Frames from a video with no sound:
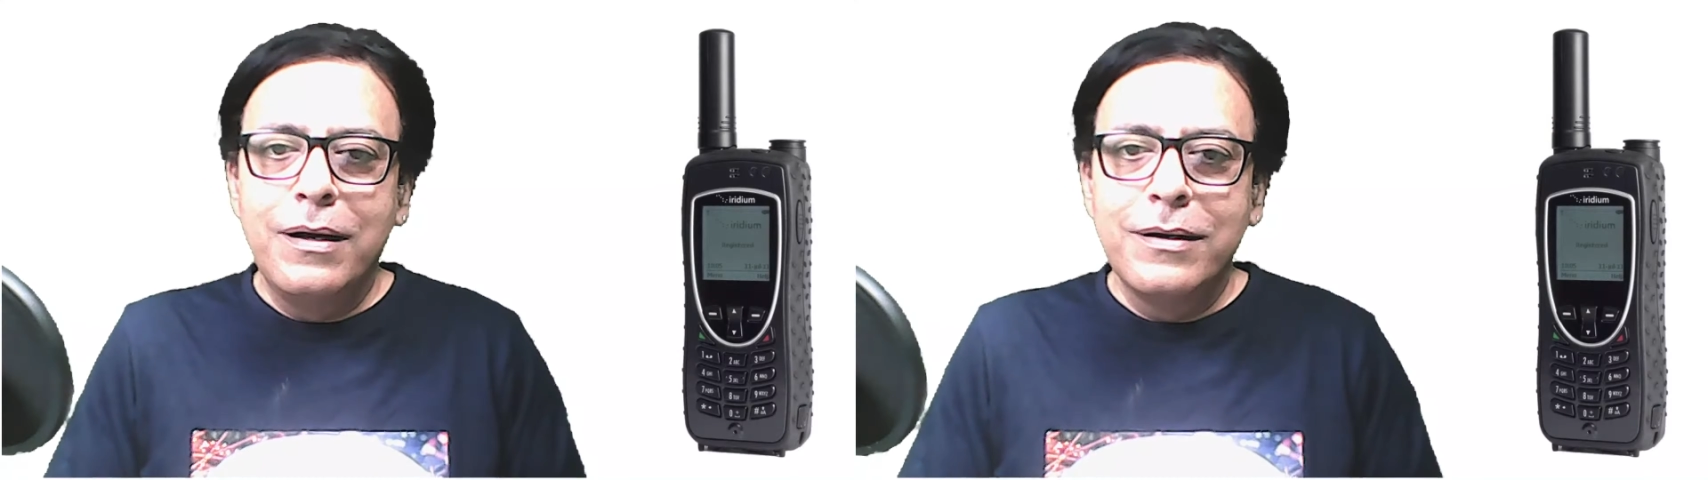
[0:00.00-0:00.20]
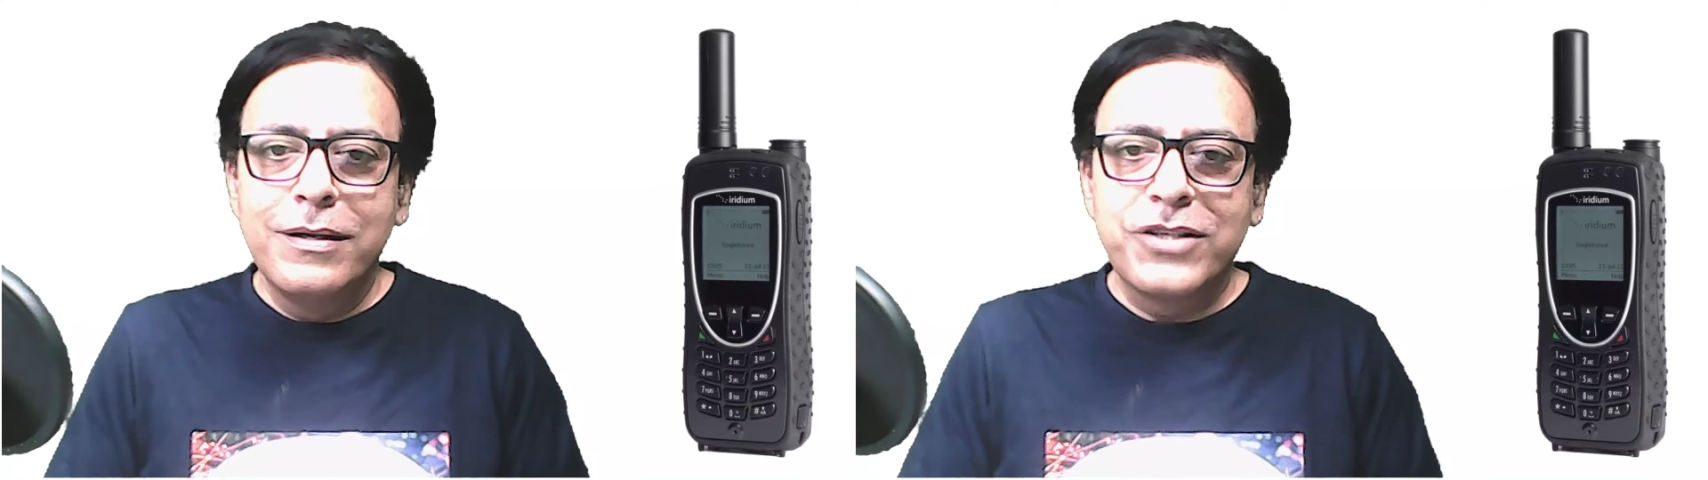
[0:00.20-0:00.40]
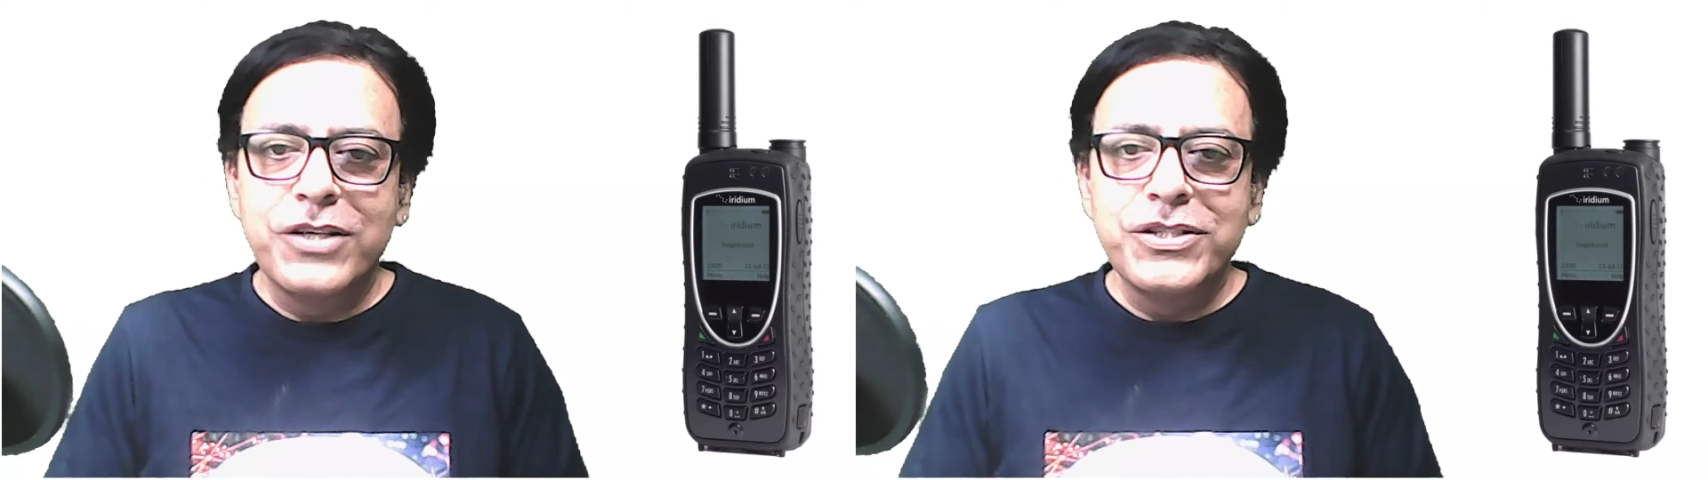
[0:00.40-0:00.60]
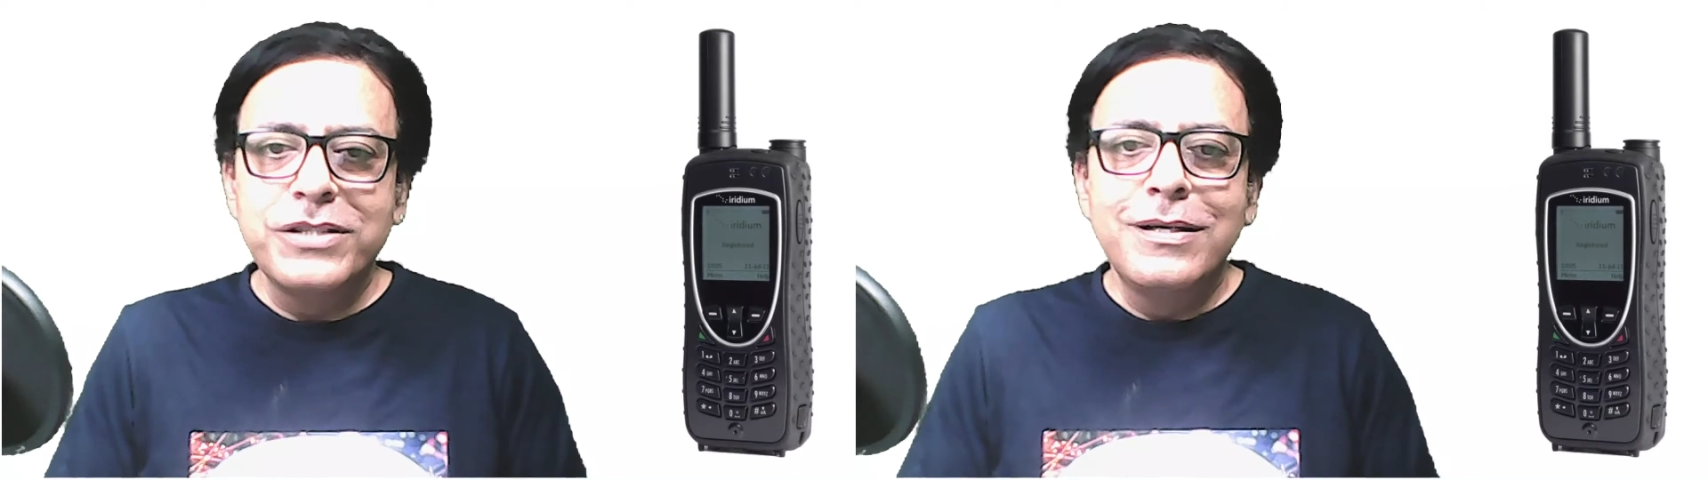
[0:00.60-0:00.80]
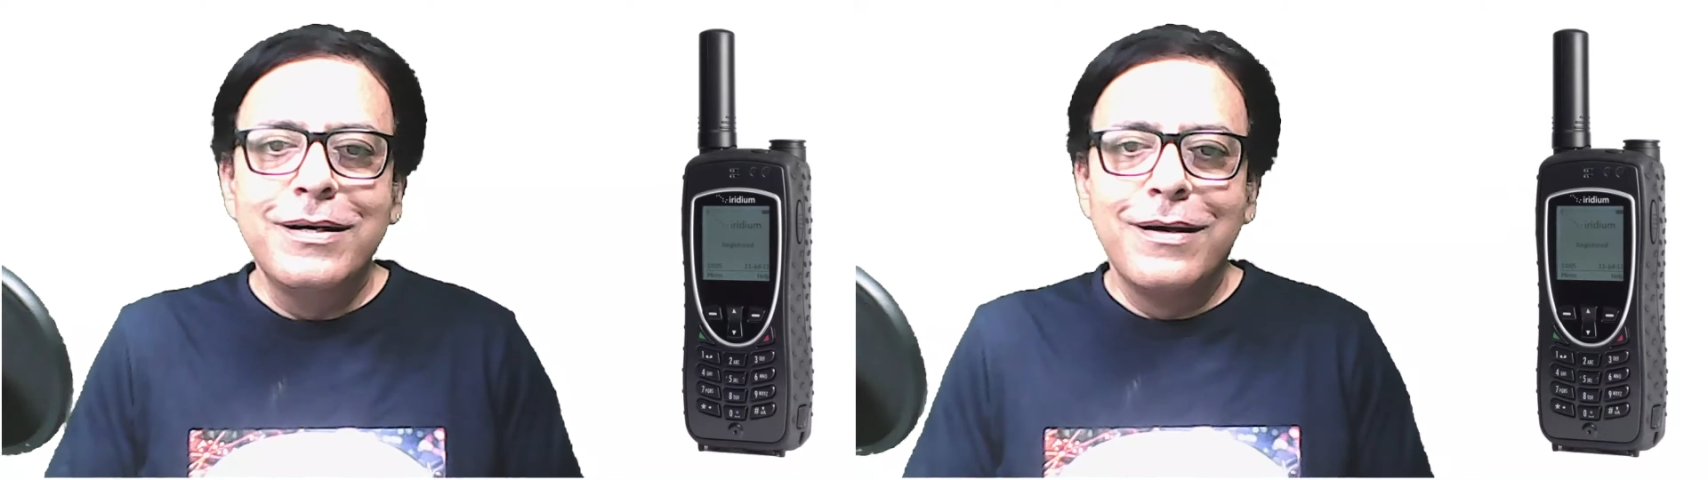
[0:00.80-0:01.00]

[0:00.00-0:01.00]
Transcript: discussion.